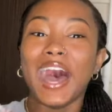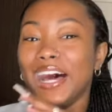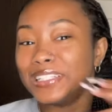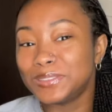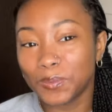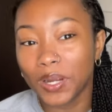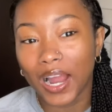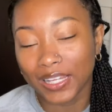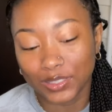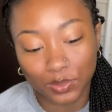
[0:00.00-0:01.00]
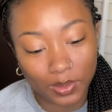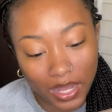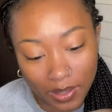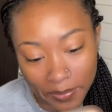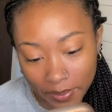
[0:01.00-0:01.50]
I swear I can swim
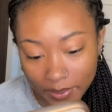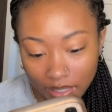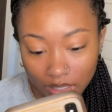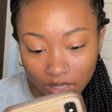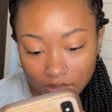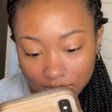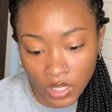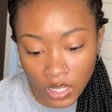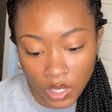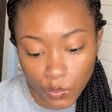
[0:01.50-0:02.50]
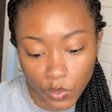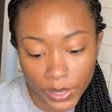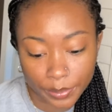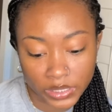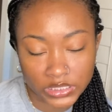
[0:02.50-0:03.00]
like a mermaid.
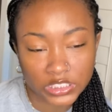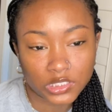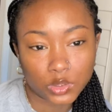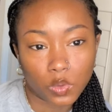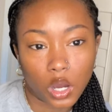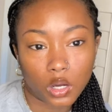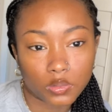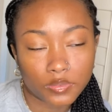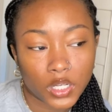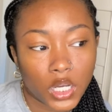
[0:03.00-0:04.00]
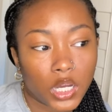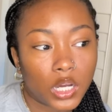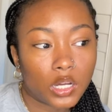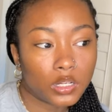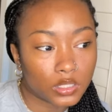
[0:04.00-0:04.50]
What pisses you off?
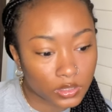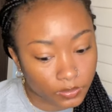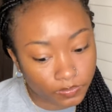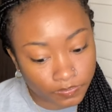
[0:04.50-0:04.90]
Um,